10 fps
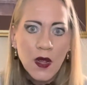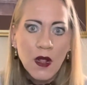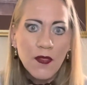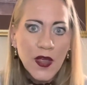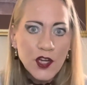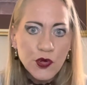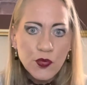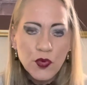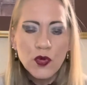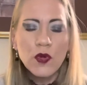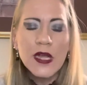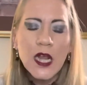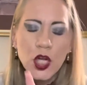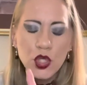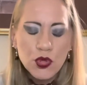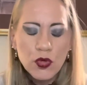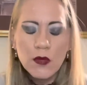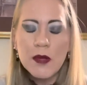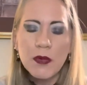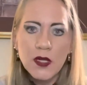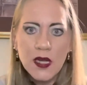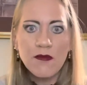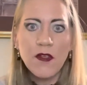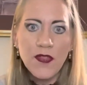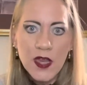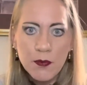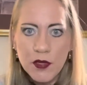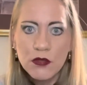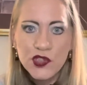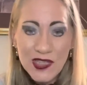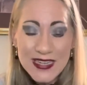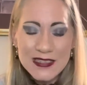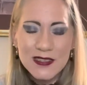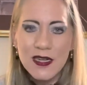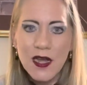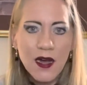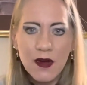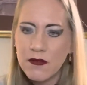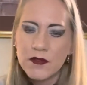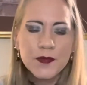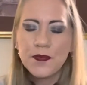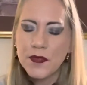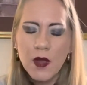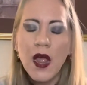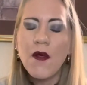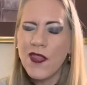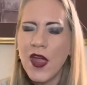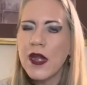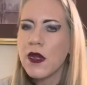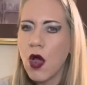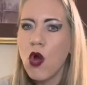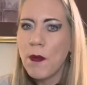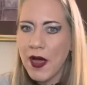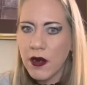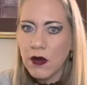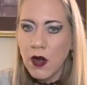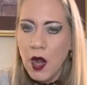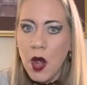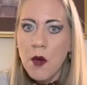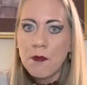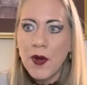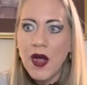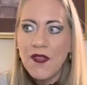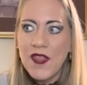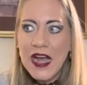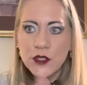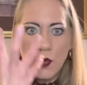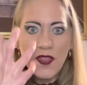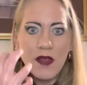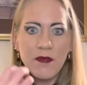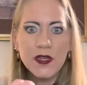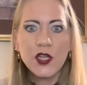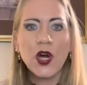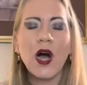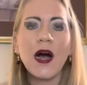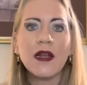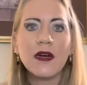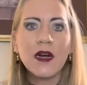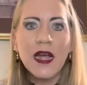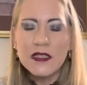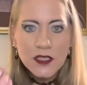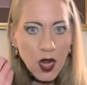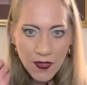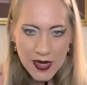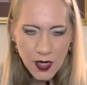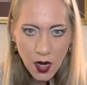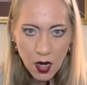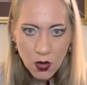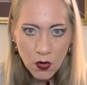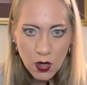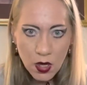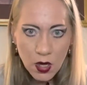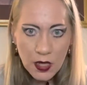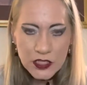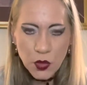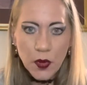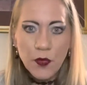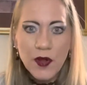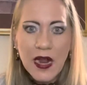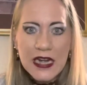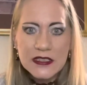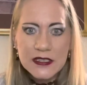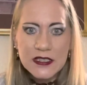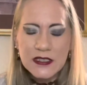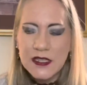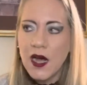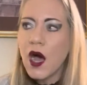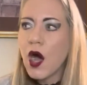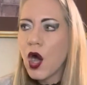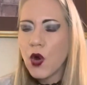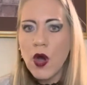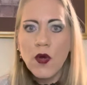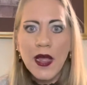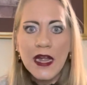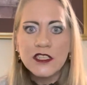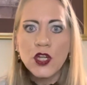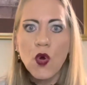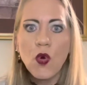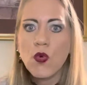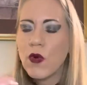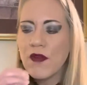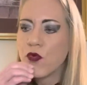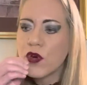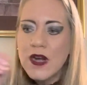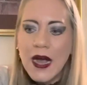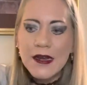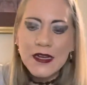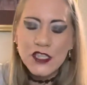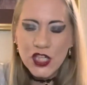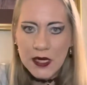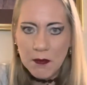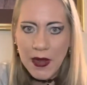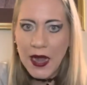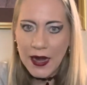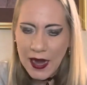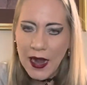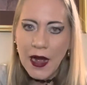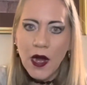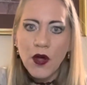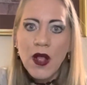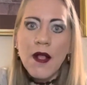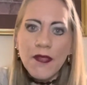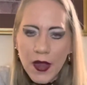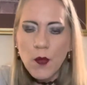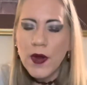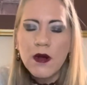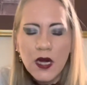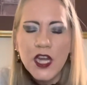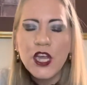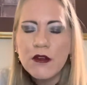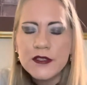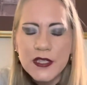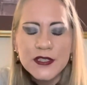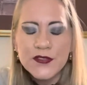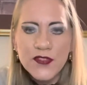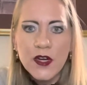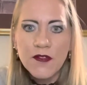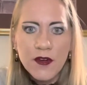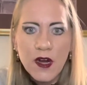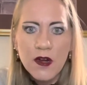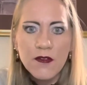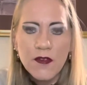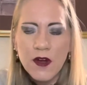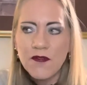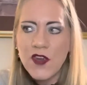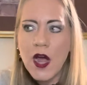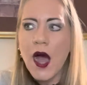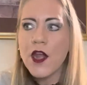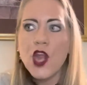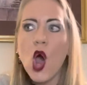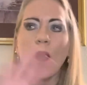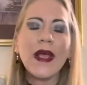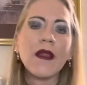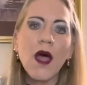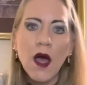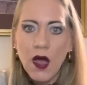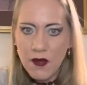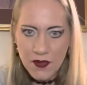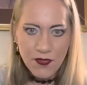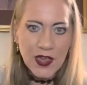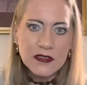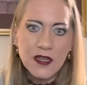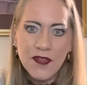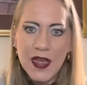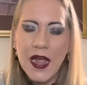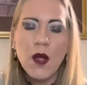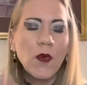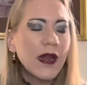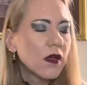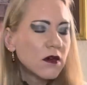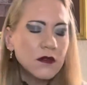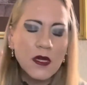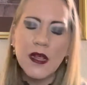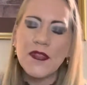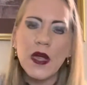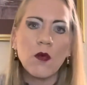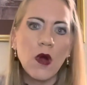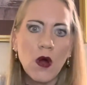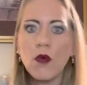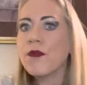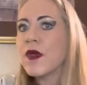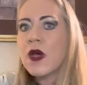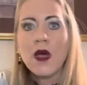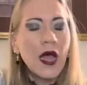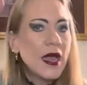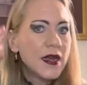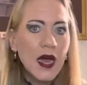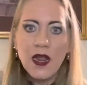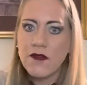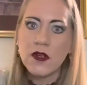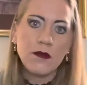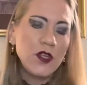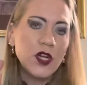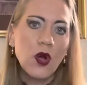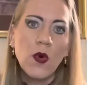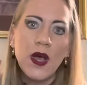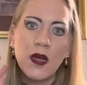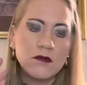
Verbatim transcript: They truly, truly believe that the abuse is love. They know better, but that's what they've been taught. Okay, that's all they know. So we realized this that, oh, okay, so if we're not dishing it back out, they will accuse us of, of, of, not knowing love and things like that. And we learn to let that roll and not even, you know what?